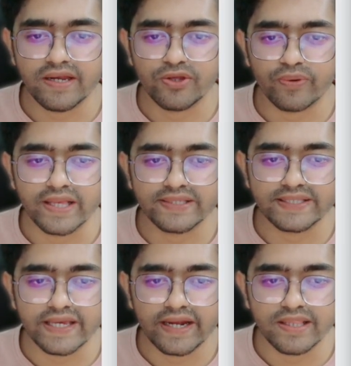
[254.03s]
You can
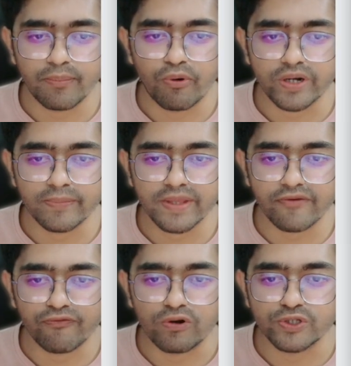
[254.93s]
see at the bottom they've
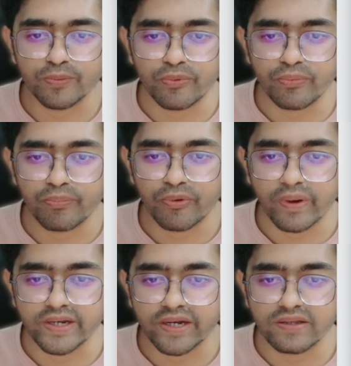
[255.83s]
also
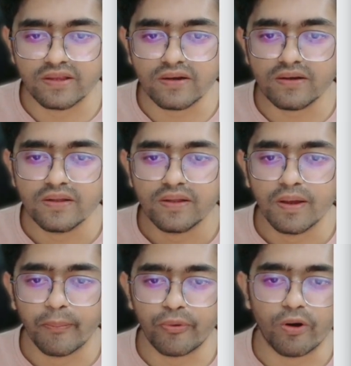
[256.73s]
provided the
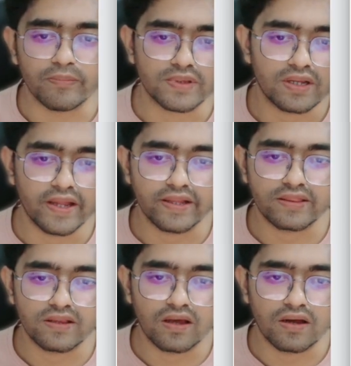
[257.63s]
prompt, let
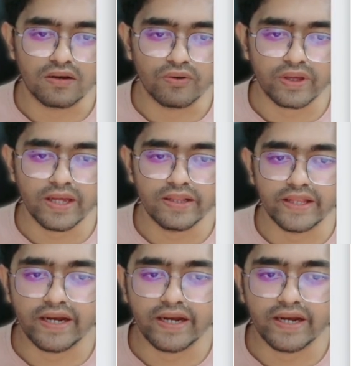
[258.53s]
okay, that